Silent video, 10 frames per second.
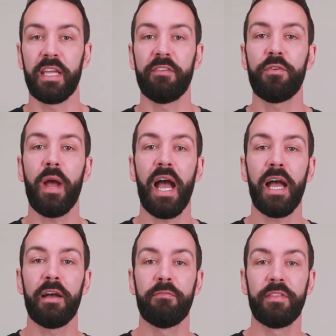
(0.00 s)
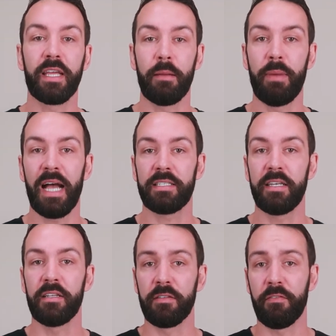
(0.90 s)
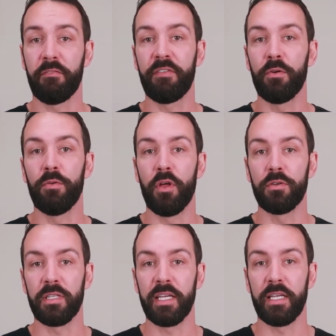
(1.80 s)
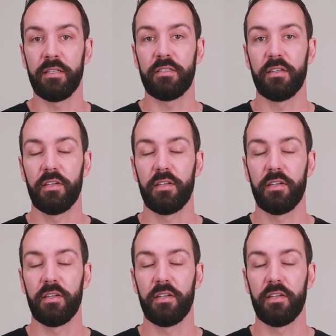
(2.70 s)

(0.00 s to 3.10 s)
if you have the capacity to fulfill those leads.